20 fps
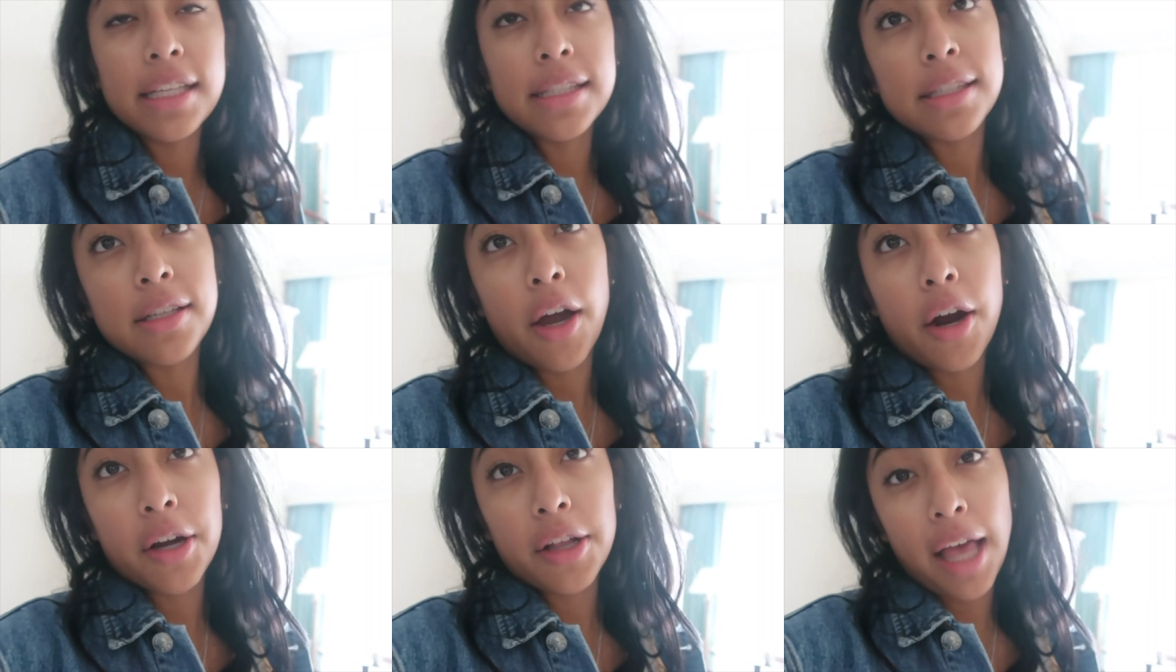
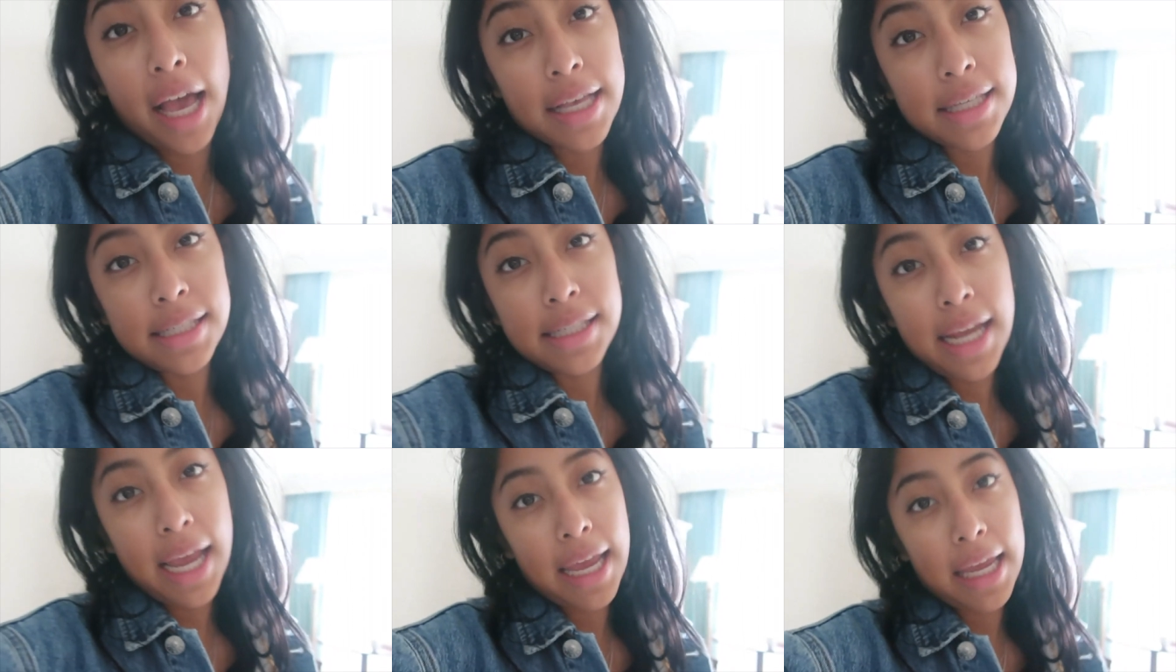It's our
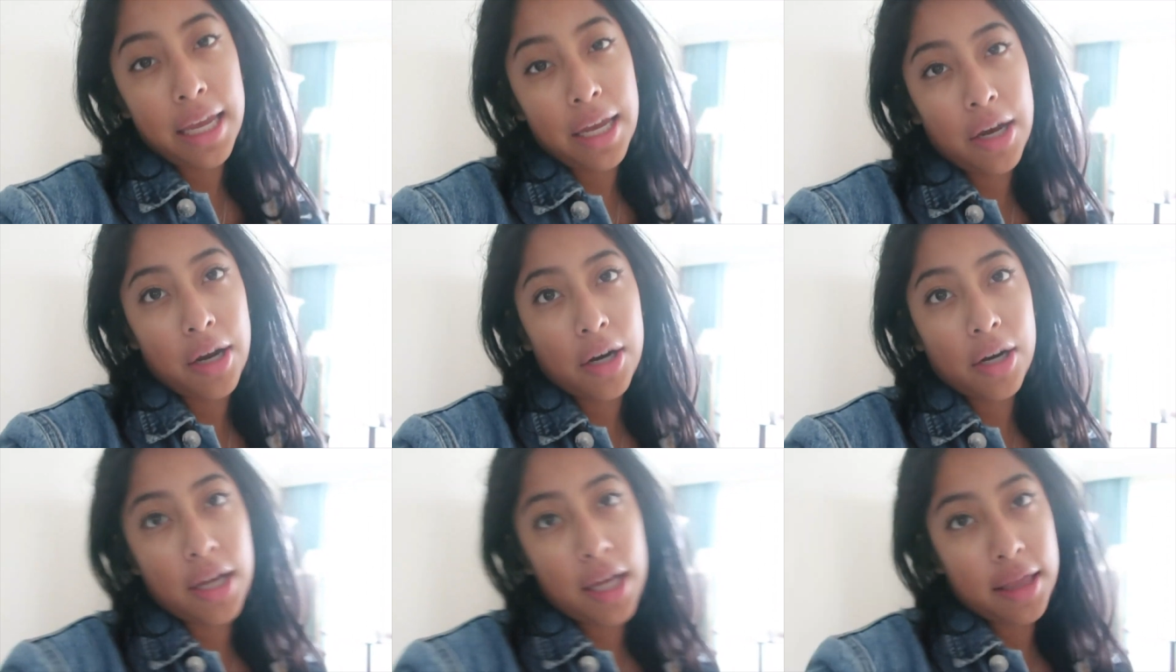last day
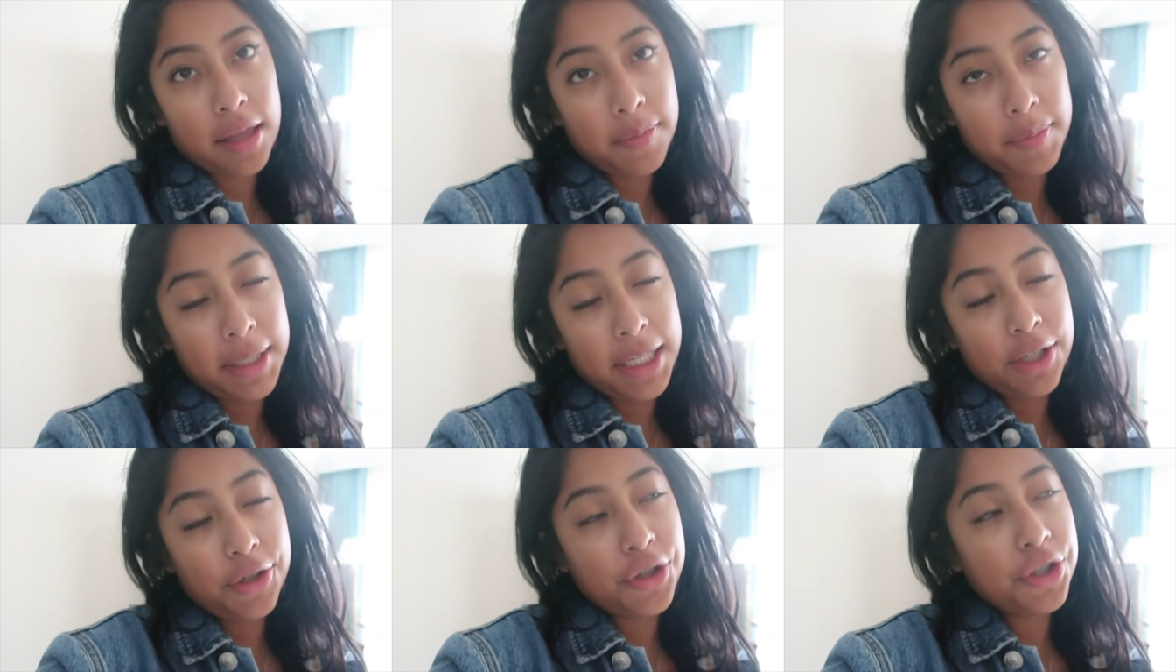here at the
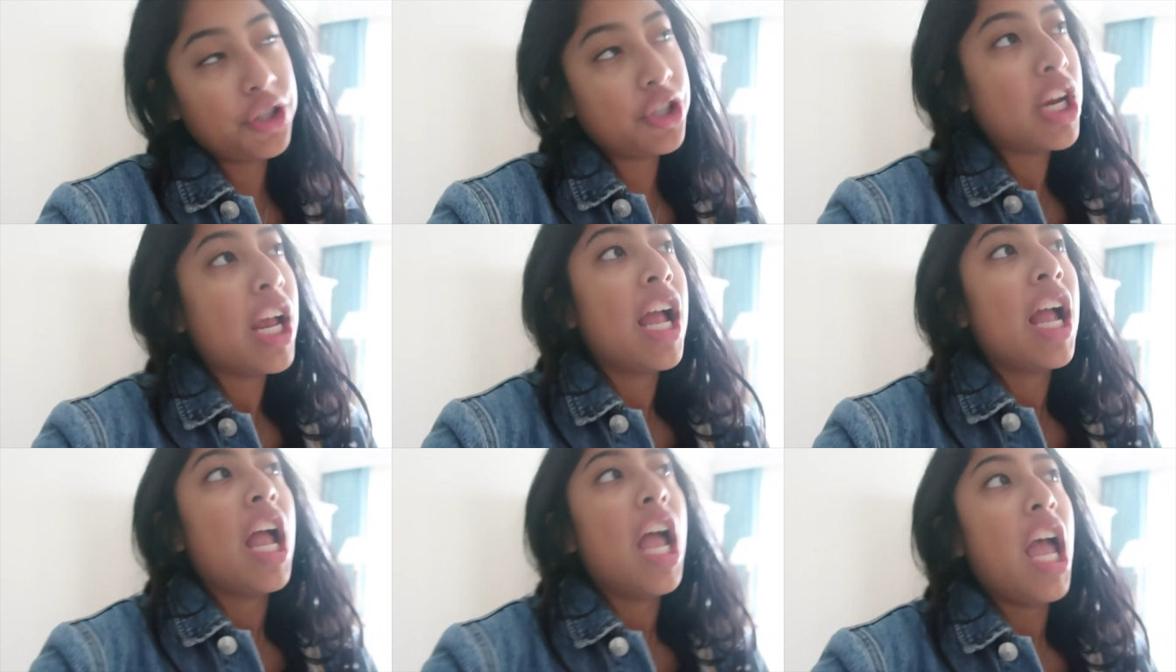
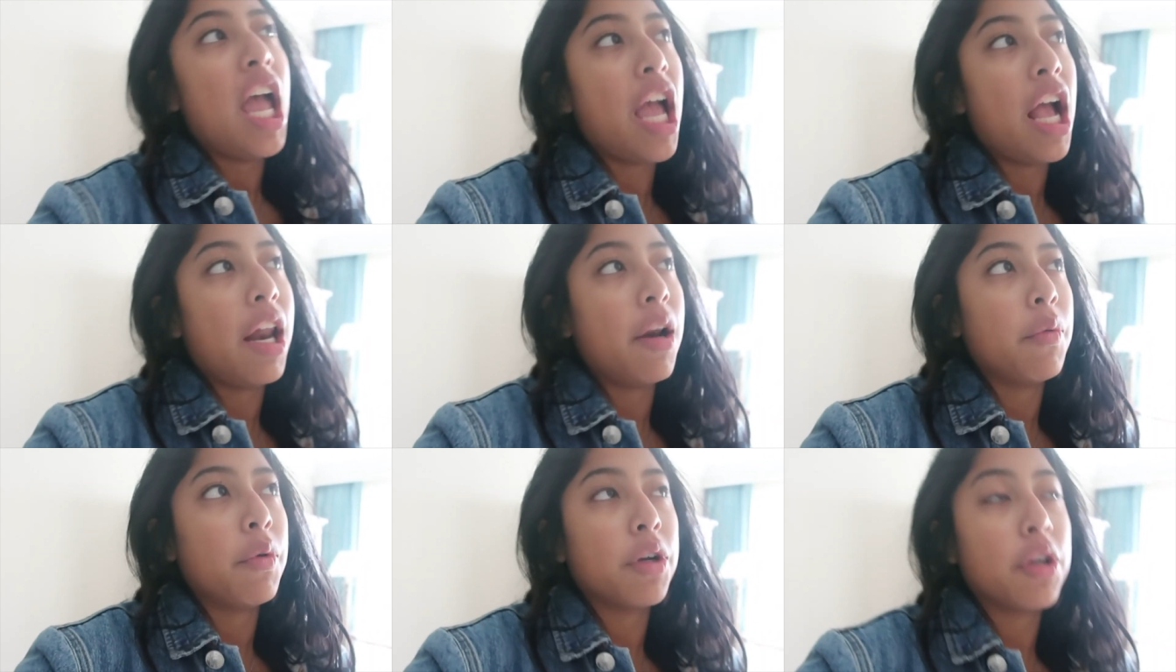beach
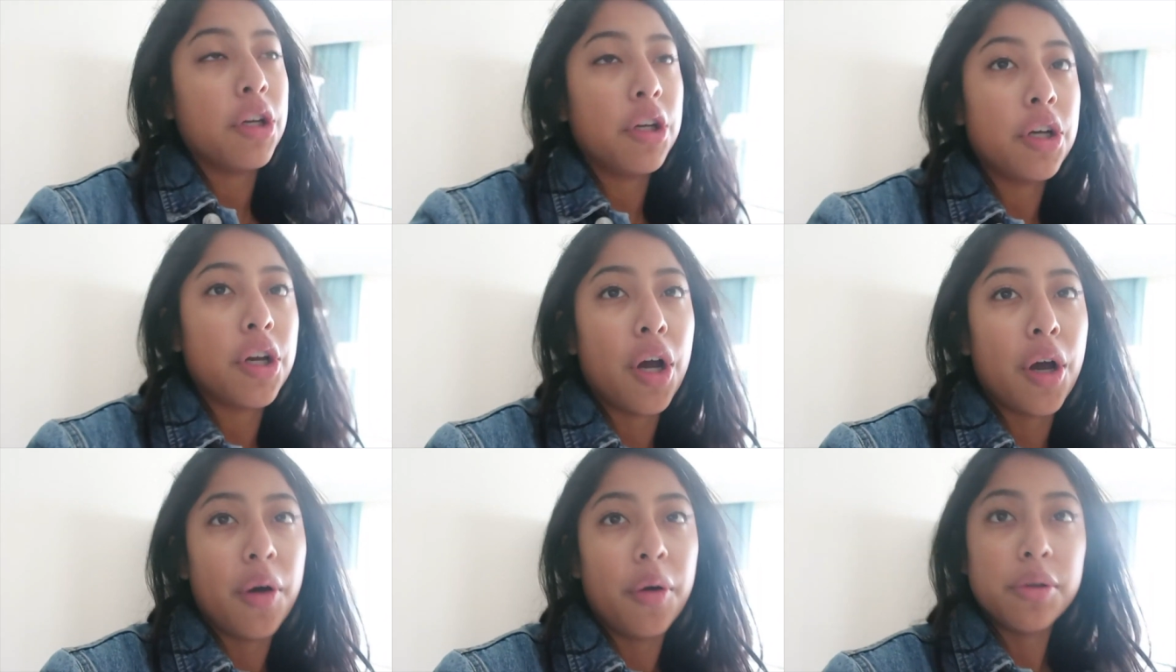and we're
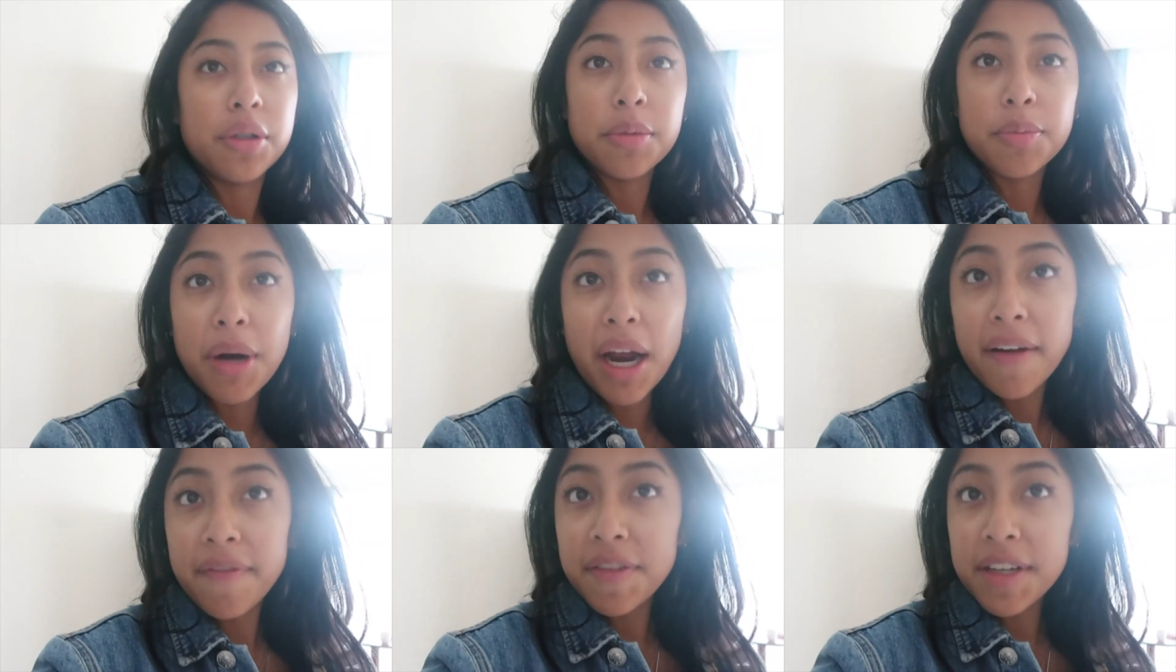gonna go to
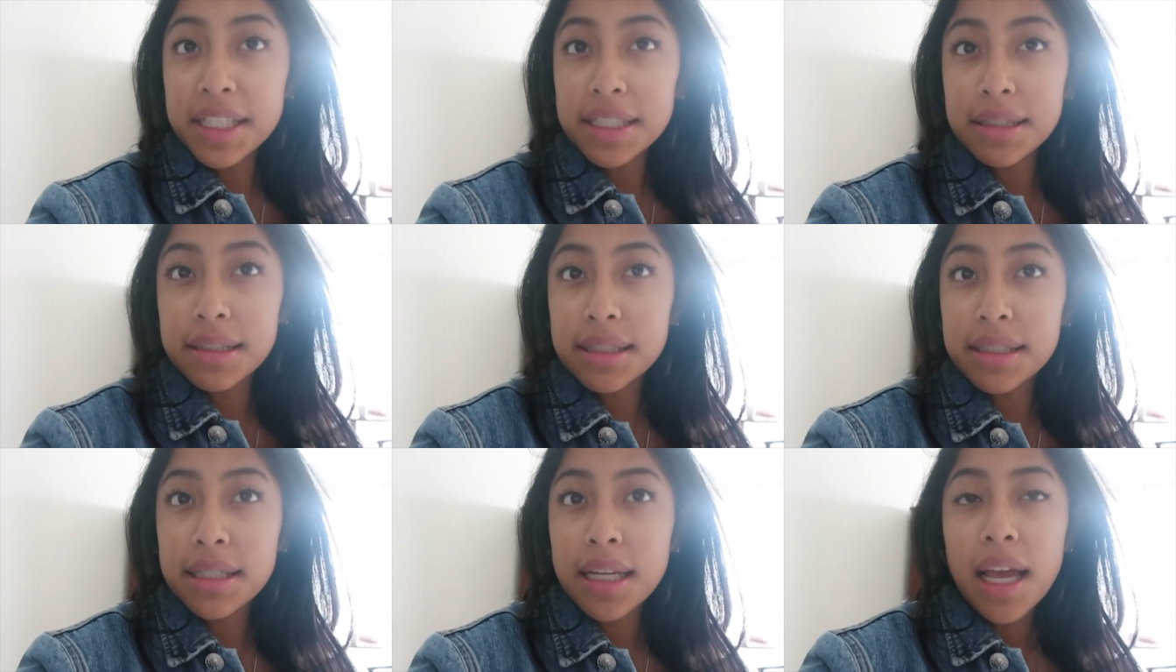
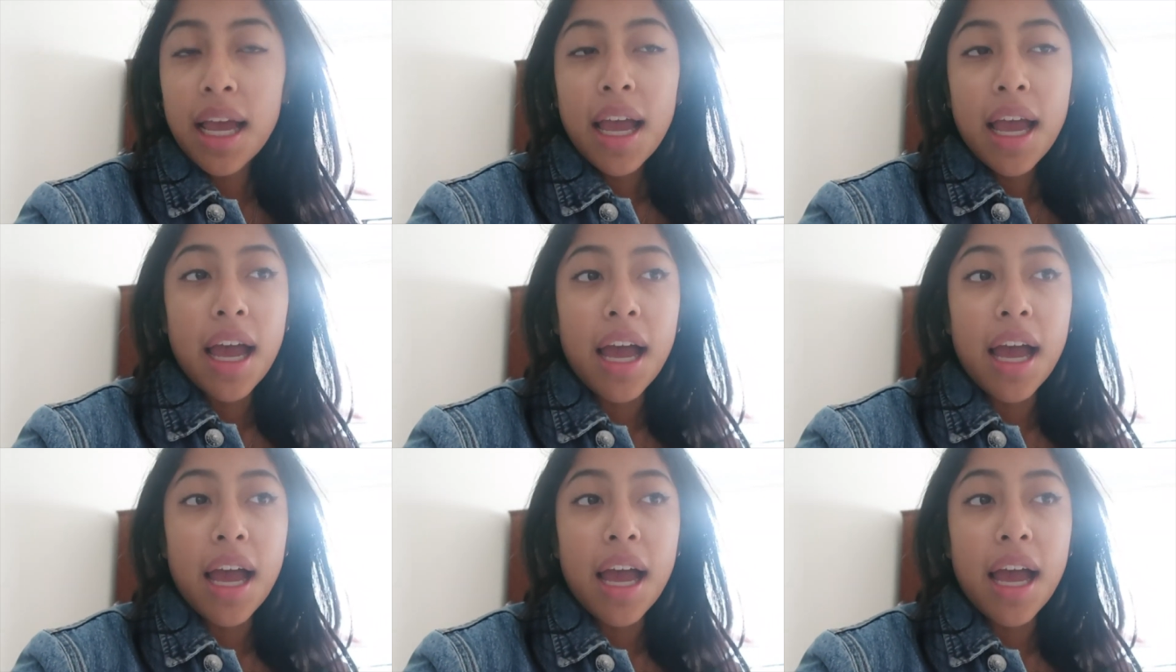breakfast